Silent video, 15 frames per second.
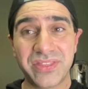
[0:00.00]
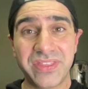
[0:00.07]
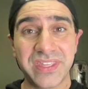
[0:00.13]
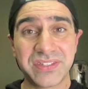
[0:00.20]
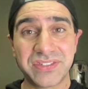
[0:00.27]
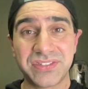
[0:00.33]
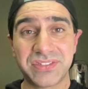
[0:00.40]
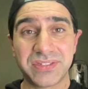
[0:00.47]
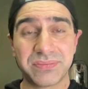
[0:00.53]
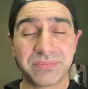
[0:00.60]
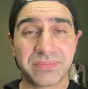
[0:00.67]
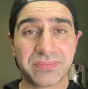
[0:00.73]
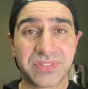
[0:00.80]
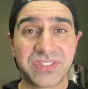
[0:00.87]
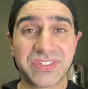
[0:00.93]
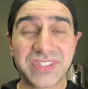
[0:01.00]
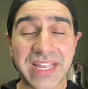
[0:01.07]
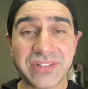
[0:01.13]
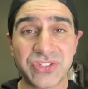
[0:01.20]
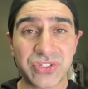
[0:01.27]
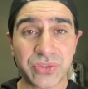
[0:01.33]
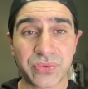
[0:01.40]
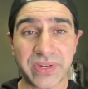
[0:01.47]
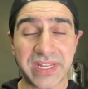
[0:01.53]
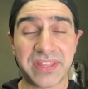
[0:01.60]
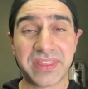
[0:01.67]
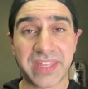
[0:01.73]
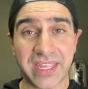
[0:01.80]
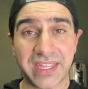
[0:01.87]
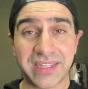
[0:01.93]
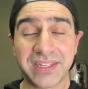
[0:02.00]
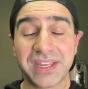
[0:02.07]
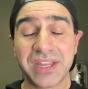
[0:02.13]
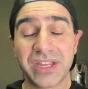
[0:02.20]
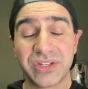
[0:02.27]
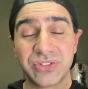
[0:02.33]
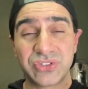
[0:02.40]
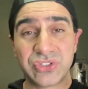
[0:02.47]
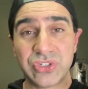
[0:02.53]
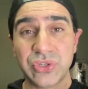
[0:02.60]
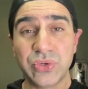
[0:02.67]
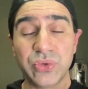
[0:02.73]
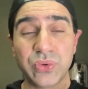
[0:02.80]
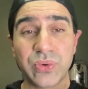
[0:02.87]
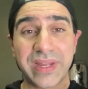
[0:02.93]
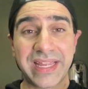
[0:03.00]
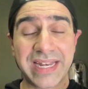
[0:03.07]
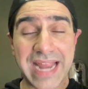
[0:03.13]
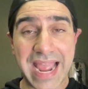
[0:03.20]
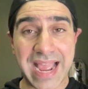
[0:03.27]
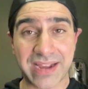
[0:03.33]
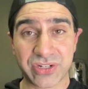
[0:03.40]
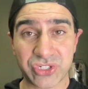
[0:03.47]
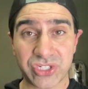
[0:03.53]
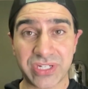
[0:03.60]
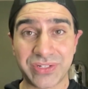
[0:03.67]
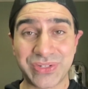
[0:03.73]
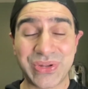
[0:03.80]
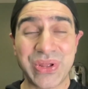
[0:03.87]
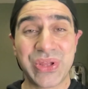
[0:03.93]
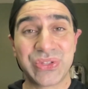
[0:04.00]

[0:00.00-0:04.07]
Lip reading: this sensory thing to an action.